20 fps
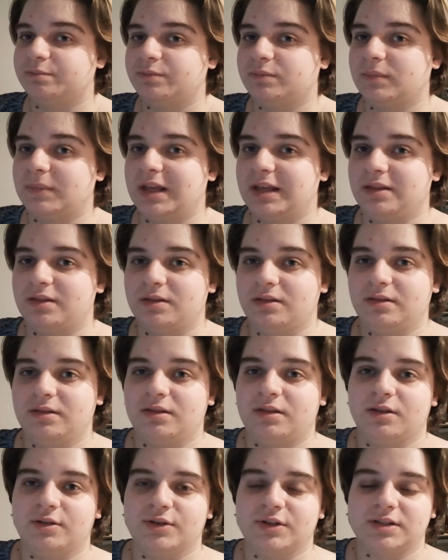And
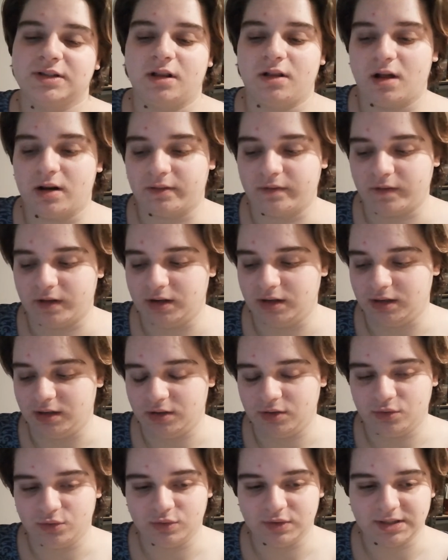they're just a lot of fun to
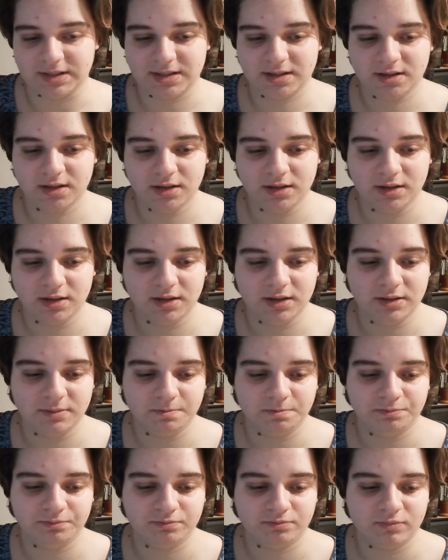use.
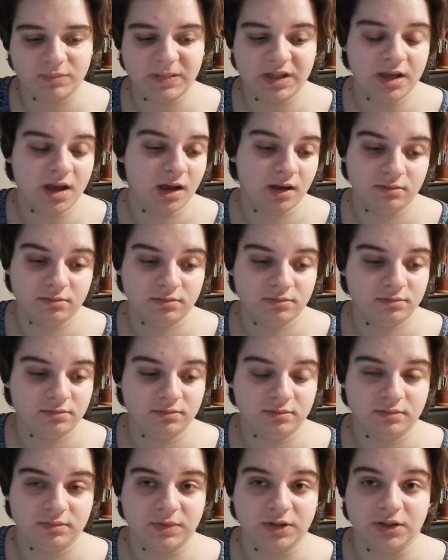Yeah,
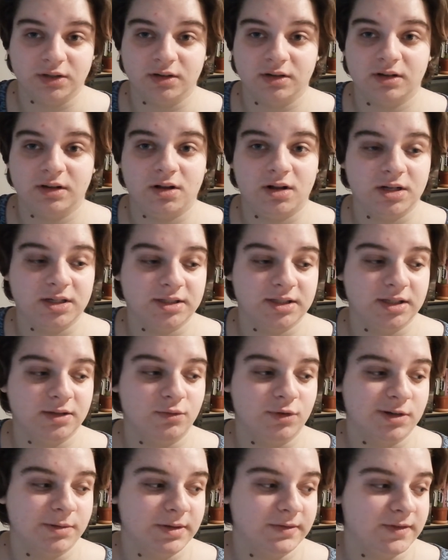they're honestly
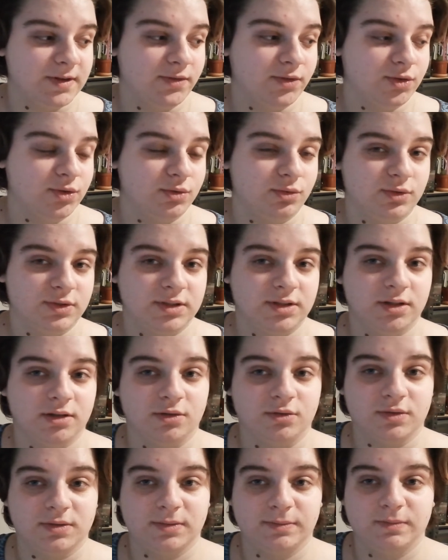one of my favorite tools to
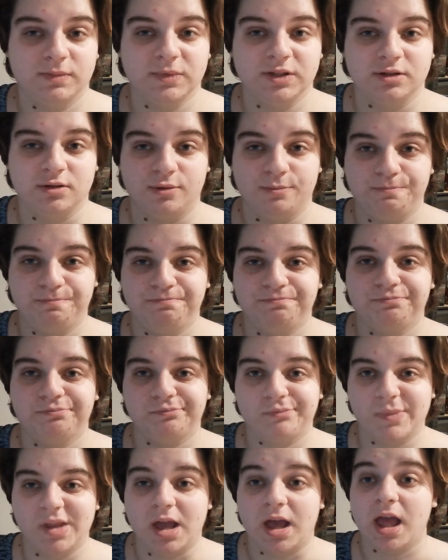use. So,
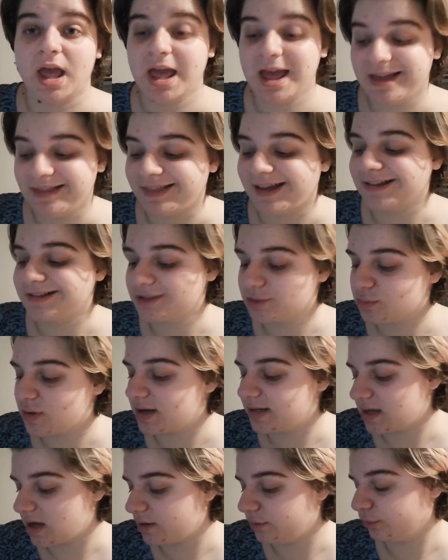yeah, that's the
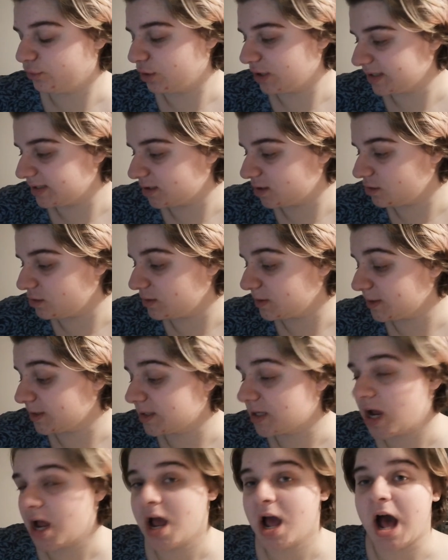rundown of
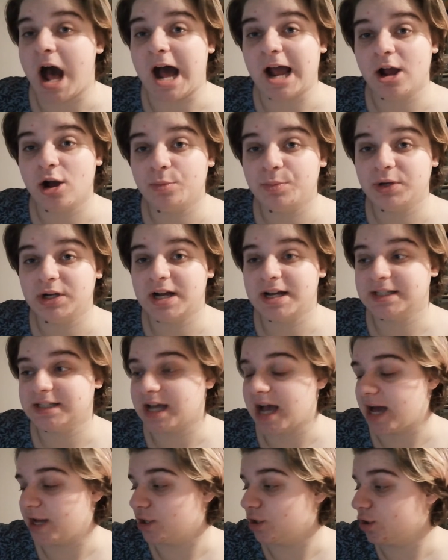crystals. I hope you guys
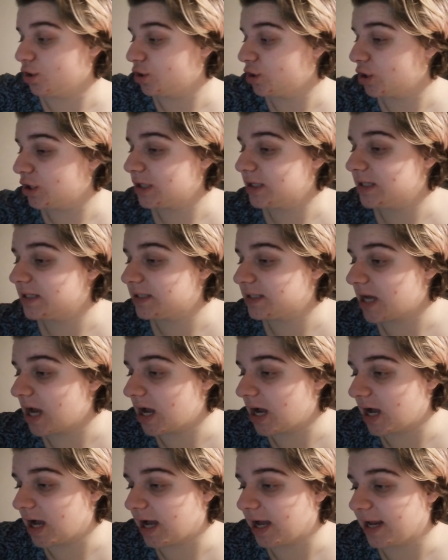had a good
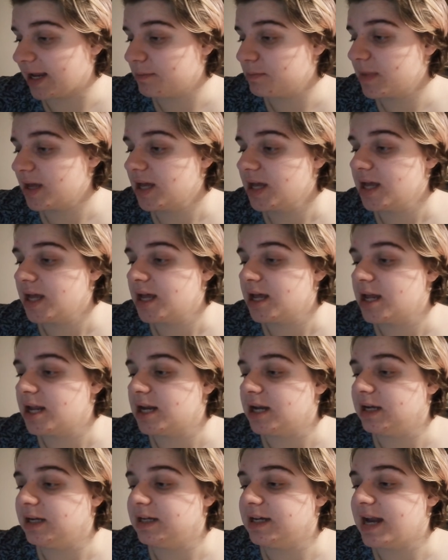time.
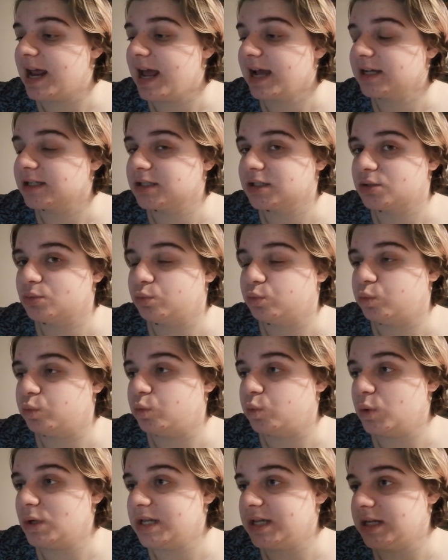Next
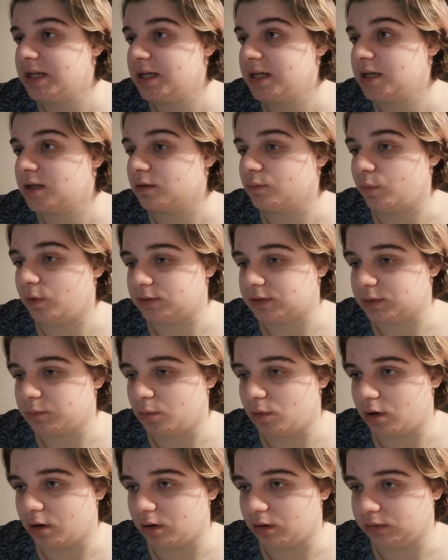week, well,
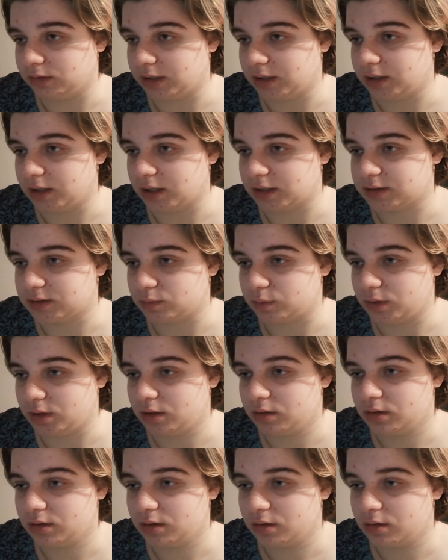tomorrow, not next week.